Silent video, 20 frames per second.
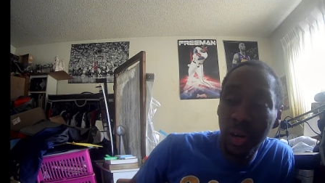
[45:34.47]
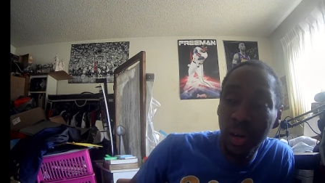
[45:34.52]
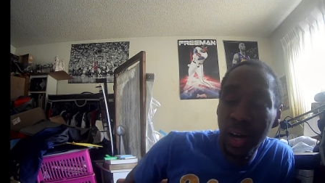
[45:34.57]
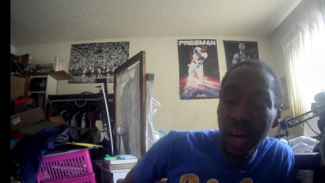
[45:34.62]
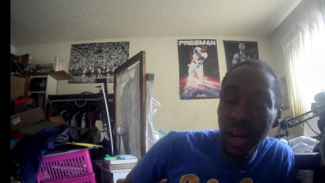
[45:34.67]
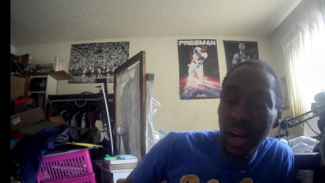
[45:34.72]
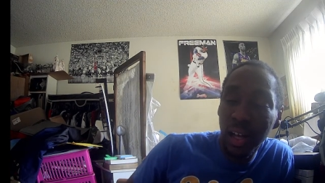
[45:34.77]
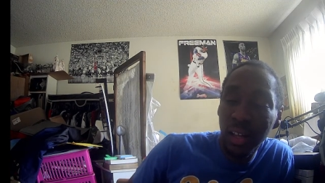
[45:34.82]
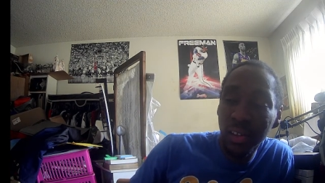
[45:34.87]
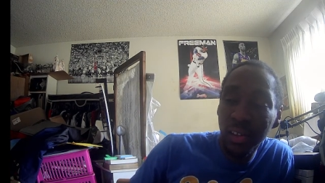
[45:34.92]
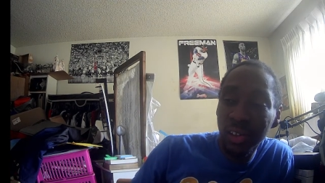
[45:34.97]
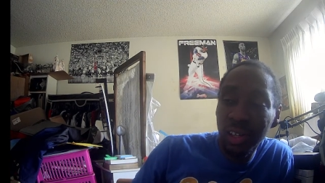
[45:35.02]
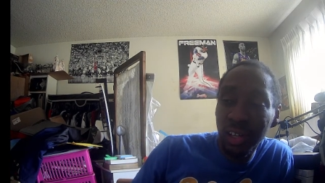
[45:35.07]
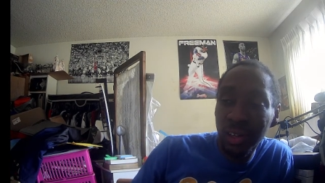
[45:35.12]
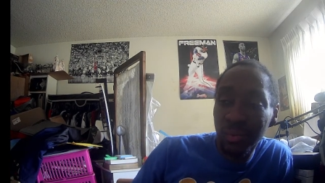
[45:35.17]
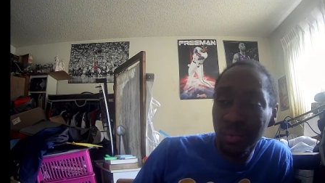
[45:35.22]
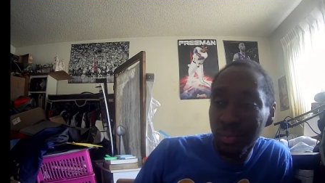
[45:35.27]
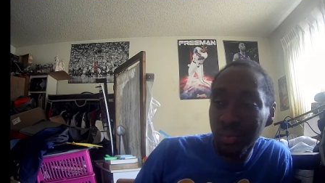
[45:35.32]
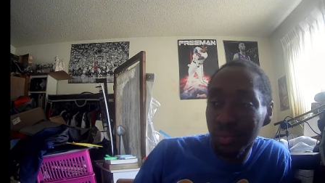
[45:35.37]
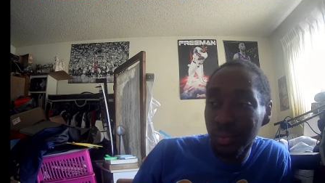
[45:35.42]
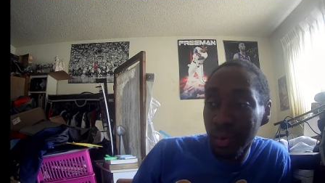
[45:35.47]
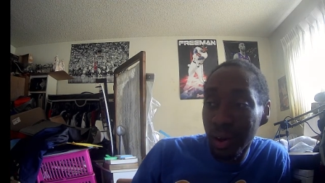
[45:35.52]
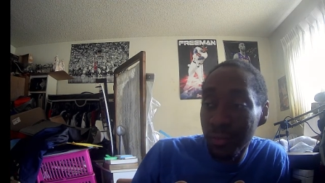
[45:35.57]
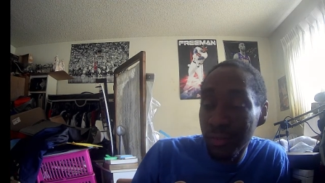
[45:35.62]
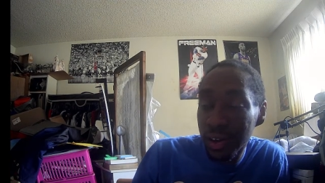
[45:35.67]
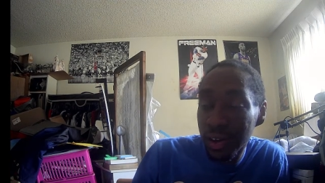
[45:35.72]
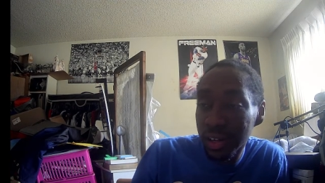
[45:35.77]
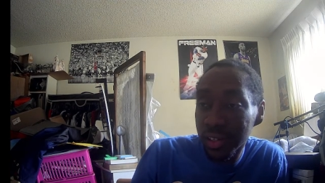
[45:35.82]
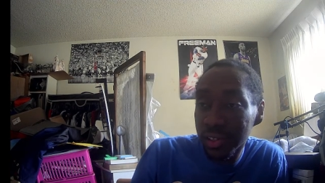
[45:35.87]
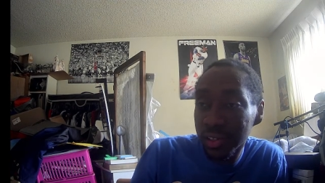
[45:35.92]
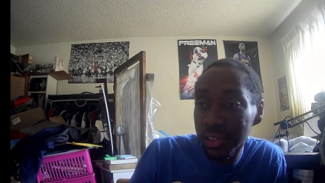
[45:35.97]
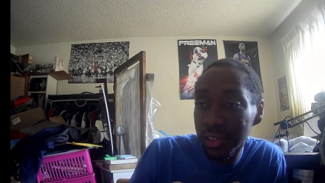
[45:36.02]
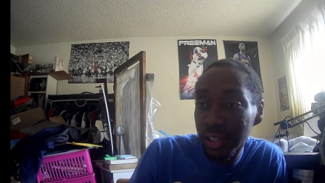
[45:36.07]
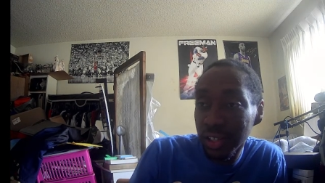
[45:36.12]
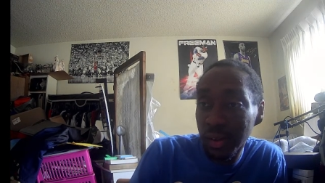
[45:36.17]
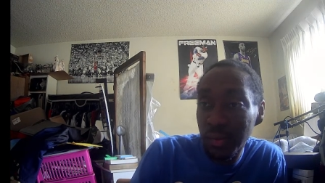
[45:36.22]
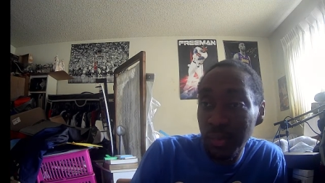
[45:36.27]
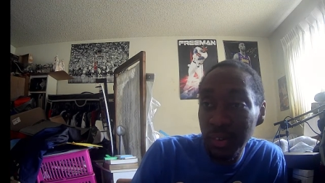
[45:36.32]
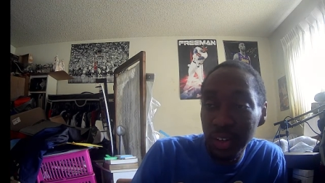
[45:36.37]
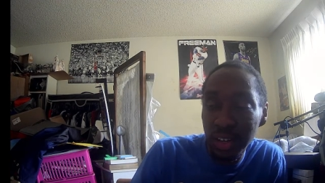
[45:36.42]
I look at my fantasy
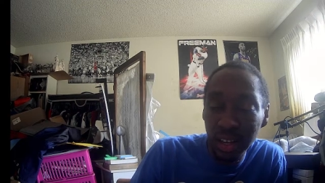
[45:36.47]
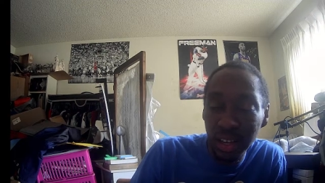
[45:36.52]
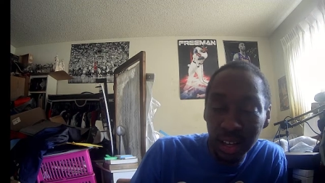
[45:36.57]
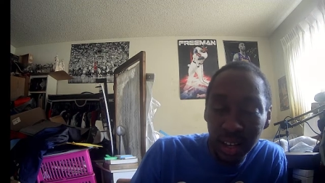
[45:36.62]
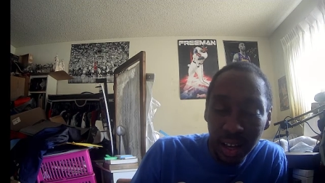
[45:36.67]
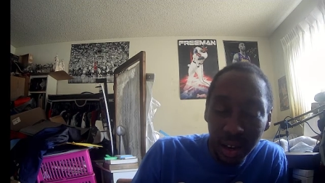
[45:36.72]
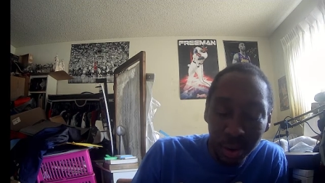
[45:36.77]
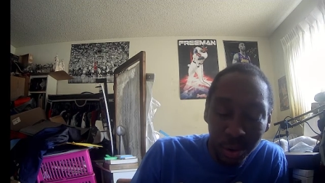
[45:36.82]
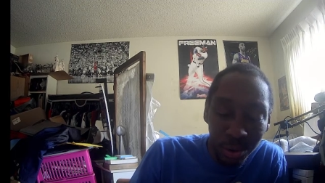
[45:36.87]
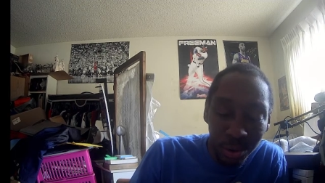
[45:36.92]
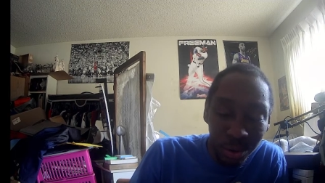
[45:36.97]
team. If he did, that own